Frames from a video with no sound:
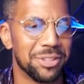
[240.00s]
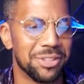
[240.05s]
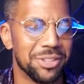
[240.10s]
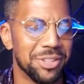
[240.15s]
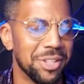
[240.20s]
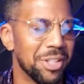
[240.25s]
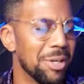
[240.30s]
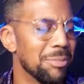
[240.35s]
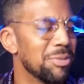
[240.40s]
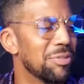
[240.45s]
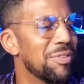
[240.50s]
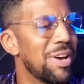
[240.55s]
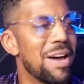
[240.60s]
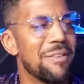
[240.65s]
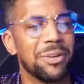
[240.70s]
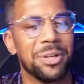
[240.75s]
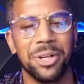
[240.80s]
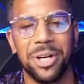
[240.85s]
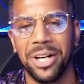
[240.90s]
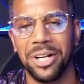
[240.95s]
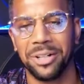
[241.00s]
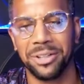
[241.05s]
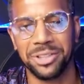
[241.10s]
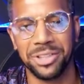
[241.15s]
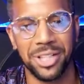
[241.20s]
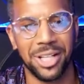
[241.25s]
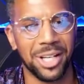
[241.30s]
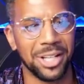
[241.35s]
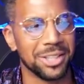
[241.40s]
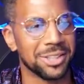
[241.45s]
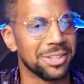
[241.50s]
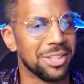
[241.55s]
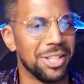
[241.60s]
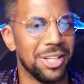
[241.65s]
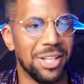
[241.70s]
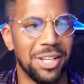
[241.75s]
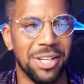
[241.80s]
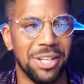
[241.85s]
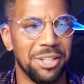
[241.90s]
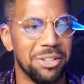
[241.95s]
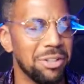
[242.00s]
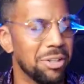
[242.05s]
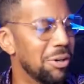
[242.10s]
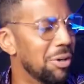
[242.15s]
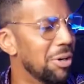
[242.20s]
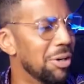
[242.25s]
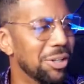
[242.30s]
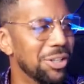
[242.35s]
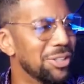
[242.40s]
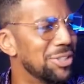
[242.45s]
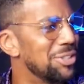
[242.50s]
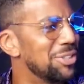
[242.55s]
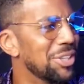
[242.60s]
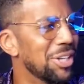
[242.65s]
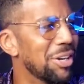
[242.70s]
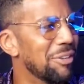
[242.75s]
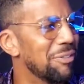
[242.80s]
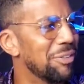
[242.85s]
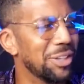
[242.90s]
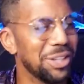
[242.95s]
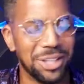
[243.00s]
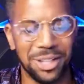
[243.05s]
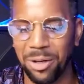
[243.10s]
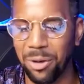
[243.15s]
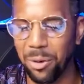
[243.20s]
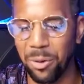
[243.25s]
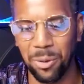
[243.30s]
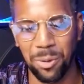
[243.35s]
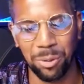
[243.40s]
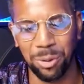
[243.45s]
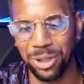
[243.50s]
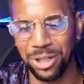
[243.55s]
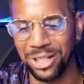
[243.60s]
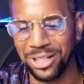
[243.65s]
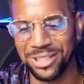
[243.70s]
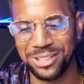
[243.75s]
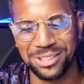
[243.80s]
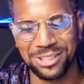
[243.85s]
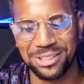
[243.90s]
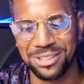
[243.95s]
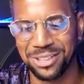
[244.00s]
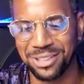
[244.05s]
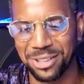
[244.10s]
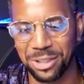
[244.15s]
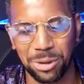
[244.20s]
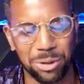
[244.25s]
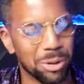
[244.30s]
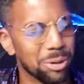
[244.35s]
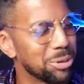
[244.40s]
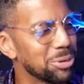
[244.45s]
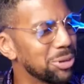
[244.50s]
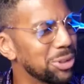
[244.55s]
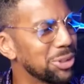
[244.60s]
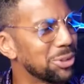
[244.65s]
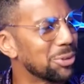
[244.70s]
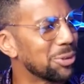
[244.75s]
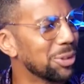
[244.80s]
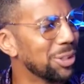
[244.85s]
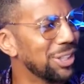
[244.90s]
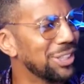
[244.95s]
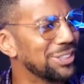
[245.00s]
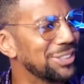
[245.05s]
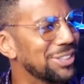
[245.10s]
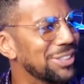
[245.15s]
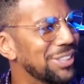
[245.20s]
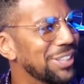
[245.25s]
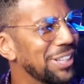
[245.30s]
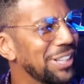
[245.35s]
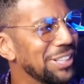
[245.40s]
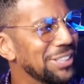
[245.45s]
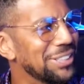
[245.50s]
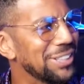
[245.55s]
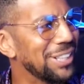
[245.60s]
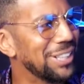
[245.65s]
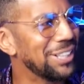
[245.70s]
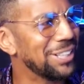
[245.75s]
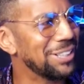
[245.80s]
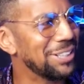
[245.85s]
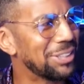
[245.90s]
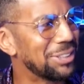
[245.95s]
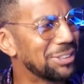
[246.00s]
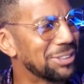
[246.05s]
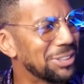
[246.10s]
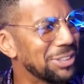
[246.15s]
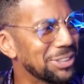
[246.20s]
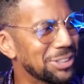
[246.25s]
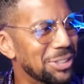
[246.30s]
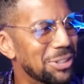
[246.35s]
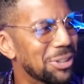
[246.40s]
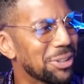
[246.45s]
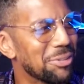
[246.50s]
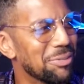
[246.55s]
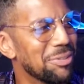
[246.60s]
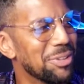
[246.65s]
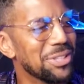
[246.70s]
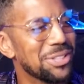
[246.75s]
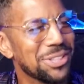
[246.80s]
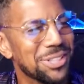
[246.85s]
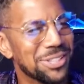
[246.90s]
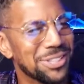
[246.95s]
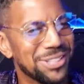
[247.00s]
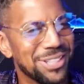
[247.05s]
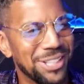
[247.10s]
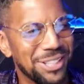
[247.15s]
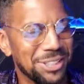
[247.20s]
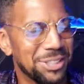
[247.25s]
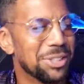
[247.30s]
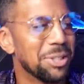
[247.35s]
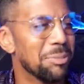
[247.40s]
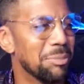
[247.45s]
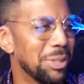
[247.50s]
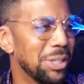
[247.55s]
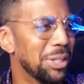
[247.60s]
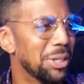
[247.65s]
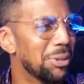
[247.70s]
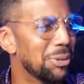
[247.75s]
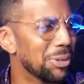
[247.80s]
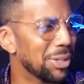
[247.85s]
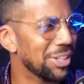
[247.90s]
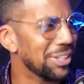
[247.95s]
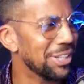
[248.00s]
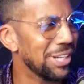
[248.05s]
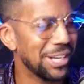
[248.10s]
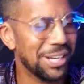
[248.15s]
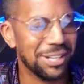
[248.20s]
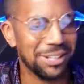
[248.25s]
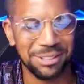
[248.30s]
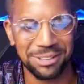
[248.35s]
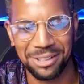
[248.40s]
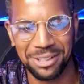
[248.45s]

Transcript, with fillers: sit ups, 500 air jacks, you know, all this stuff, a, a whole list, a grocery store list of things that is going to convince us that he's going to beat Hogan now.